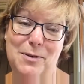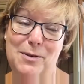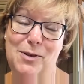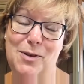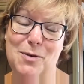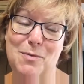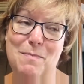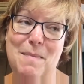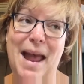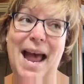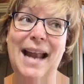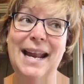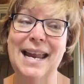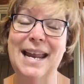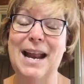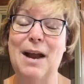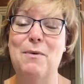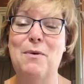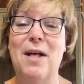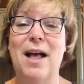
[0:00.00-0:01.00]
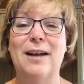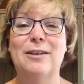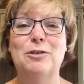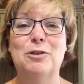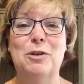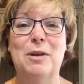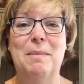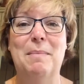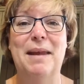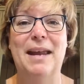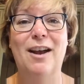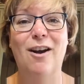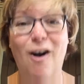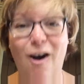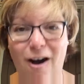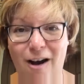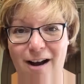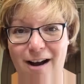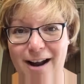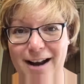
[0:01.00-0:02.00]
So Maddie and I will actually be
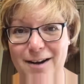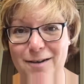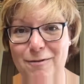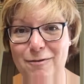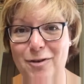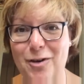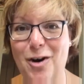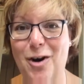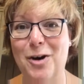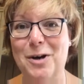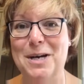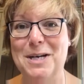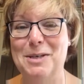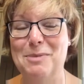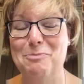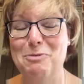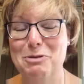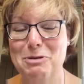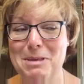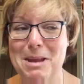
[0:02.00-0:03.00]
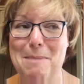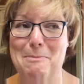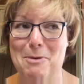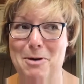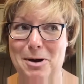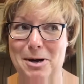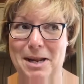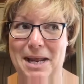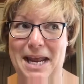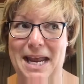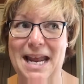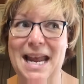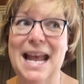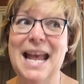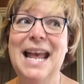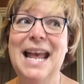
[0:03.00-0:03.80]
gone for Ari's birthday party.